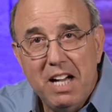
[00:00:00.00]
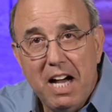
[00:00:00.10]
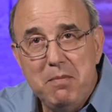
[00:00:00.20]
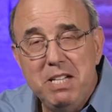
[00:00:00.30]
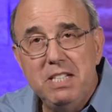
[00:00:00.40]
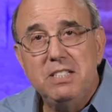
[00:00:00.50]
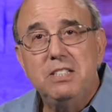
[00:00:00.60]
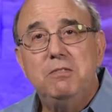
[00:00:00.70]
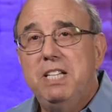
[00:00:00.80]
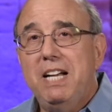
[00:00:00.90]
I
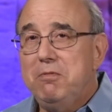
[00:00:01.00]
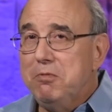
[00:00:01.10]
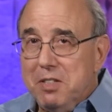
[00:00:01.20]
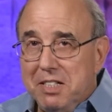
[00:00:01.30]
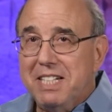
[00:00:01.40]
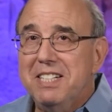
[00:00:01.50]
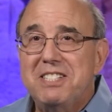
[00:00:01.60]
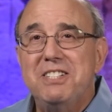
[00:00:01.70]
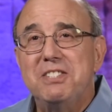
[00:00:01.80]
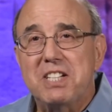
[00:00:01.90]
mean, that really
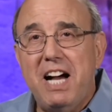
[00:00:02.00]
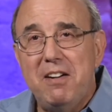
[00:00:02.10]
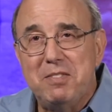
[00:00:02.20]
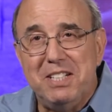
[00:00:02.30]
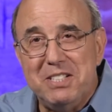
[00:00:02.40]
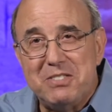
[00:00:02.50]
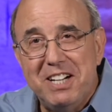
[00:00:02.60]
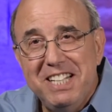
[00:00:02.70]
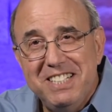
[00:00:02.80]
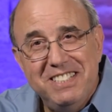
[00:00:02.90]
instills confidence,
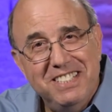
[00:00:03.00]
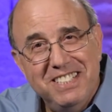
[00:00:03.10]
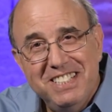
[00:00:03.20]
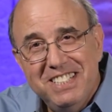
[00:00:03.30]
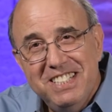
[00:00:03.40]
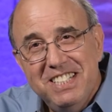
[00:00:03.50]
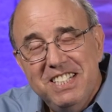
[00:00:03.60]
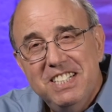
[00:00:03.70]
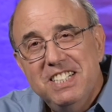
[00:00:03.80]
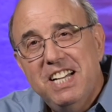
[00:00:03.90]
right?
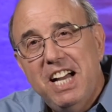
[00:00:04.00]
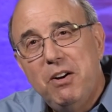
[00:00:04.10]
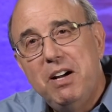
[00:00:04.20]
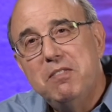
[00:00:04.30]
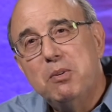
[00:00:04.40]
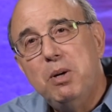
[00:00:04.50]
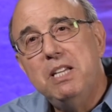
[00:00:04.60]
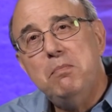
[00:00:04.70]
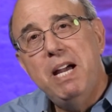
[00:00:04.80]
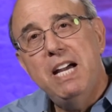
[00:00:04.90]
However, when
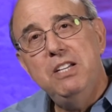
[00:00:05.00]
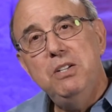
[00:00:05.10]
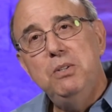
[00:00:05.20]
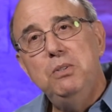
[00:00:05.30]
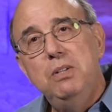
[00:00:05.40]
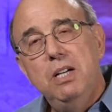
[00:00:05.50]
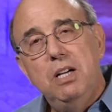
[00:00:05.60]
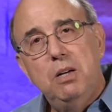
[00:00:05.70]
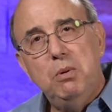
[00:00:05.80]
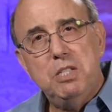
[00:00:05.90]
the man who
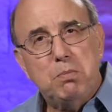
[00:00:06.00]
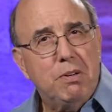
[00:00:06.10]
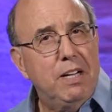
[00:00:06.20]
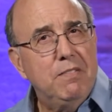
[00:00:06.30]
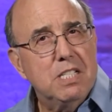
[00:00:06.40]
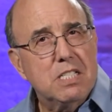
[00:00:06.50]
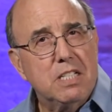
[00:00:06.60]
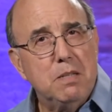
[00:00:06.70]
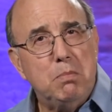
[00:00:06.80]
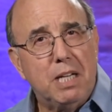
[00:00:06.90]
was
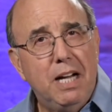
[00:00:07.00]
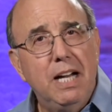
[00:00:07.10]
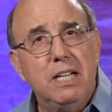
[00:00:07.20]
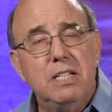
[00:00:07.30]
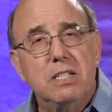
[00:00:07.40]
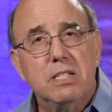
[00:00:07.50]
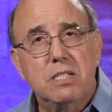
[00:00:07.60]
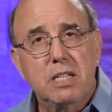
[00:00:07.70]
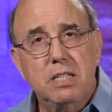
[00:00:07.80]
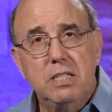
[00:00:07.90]
previously blind
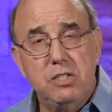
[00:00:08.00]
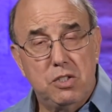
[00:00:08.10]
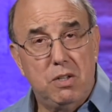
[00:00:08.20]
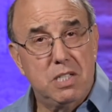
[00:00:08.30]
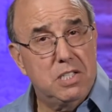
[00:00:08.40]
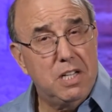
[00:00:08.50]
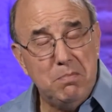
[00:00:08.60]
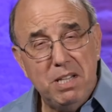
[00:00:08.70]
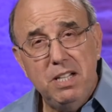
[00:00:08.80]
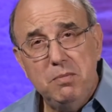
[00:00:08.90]
suddenly saw
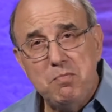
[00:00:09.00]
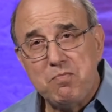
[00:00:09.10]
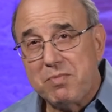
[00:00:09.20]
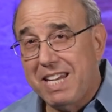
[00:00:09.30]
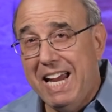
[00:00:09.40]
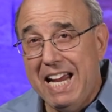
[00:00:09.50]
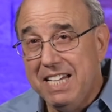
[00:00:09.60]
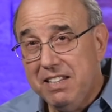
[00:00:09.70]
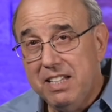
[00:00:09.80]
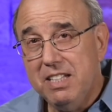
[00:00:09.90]
something,
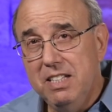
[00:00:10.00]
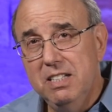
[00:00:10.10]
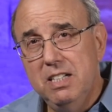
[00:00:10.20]
anything,